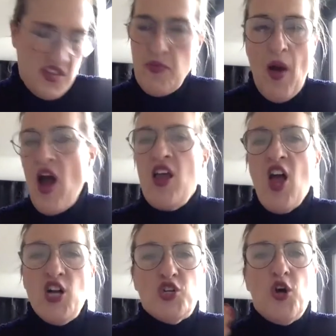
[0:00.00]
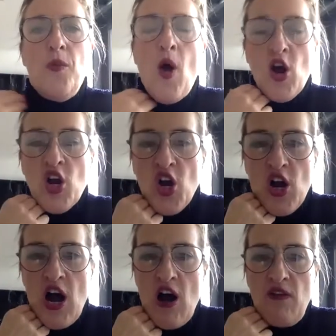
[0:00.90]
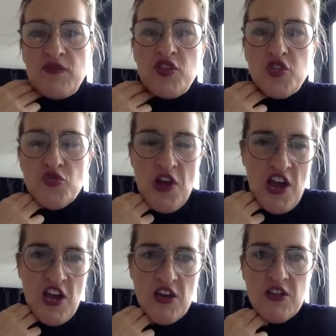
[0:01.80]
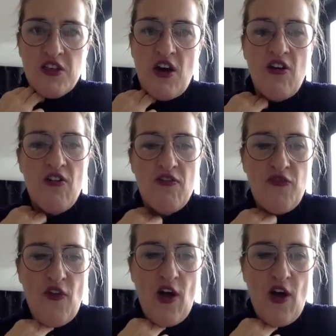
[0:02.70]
the biological marker of strength, of